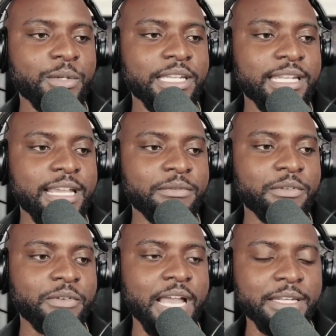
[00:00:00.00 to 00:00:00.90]
you can
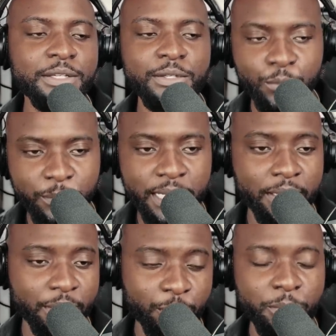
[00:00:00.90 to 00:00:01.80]
never find a good
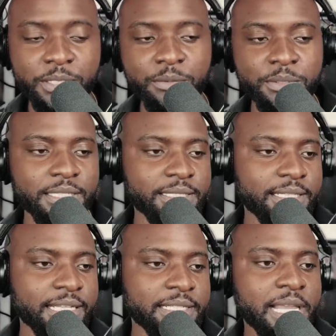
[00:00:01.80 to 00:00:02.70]
woman out. Good women do exist.